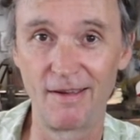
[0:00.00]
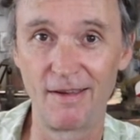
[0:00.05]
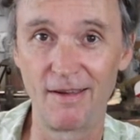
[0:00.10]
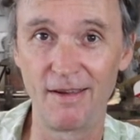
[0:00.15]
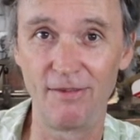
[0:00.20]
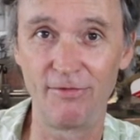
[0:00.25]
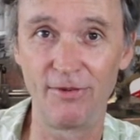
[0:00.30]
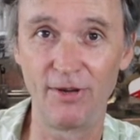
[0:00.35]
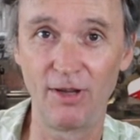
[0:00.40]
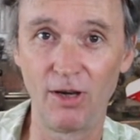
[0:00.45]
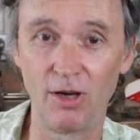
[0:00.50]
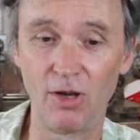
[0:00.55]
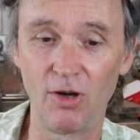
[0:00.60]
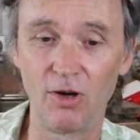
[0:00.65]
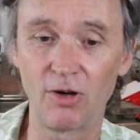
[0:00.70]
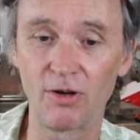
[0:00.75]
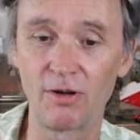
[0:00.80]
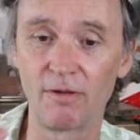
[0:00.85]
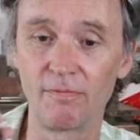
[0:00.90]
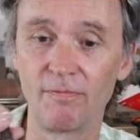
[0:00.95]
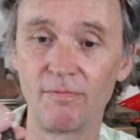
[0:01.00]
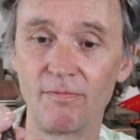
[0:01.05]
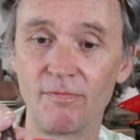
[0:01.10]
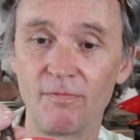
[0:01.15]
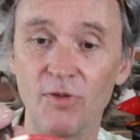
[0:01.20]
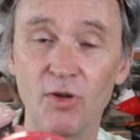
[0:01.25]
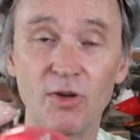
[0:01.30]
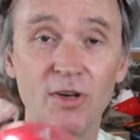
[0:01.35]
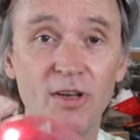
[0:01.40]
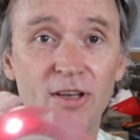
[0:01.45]
if you look,
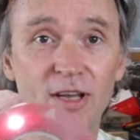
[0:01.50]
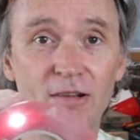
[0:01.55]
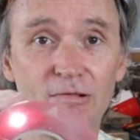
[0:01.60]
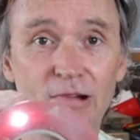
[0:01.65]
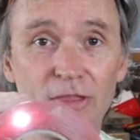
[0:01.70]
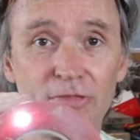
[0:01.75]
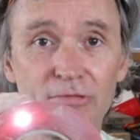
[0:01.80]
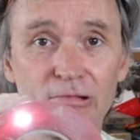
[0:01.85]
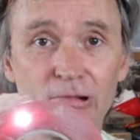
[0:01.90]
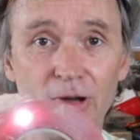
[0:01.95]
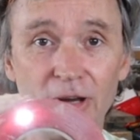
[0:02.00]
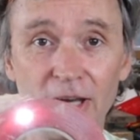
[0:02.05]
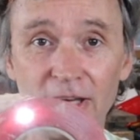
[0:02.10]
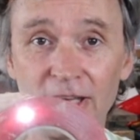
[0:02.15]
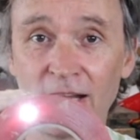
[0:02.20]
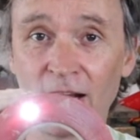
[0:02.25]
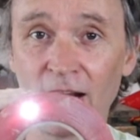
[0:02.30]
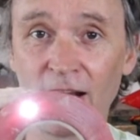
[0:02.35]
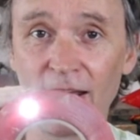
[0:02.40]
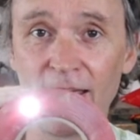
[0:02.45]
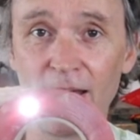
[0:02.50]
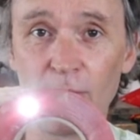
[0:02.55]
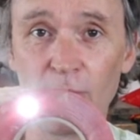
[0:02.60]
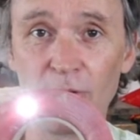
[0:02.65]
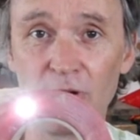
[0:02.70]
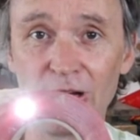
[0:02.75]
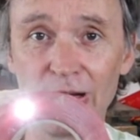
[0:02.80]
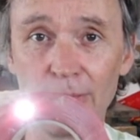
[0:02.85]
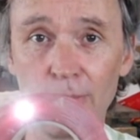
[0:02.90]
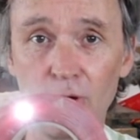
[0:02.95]
you can see right through it. It's clear when
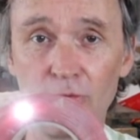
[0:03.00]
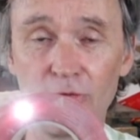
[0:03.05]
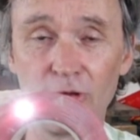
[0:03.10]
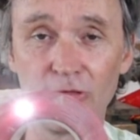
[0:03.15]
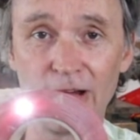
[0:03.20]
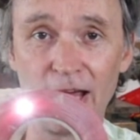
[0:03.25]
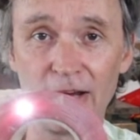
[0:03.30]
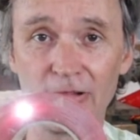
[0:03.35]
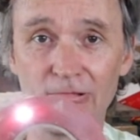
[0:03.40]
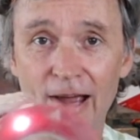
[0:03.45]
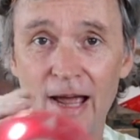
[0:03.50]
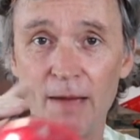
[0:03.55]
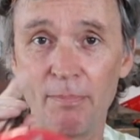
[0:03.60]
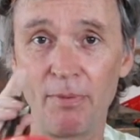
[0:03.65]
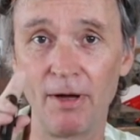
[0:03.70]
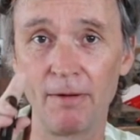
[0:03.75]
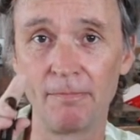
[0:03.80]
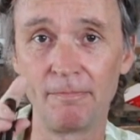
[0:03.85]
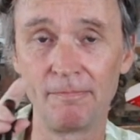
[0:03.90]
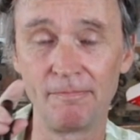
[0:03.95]
you remove the red wrapper.